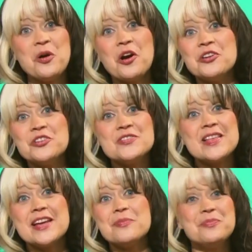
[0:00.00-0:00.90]
to
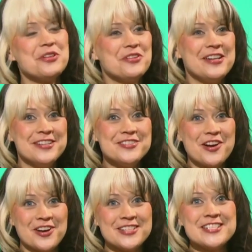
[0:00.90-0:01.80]
partners like Purina
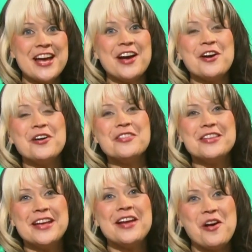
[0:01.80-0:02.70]
Dog Chow,
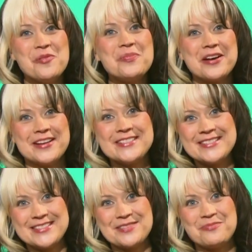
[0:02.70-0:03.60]
they help
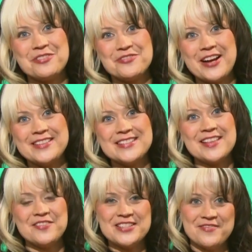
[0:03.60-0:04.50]
us provide
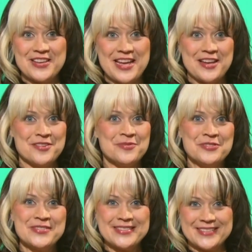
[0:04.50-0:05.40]
these life-saving
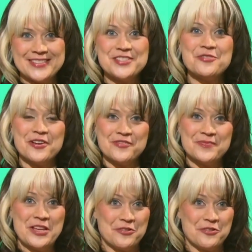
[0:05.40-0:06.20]
animals to our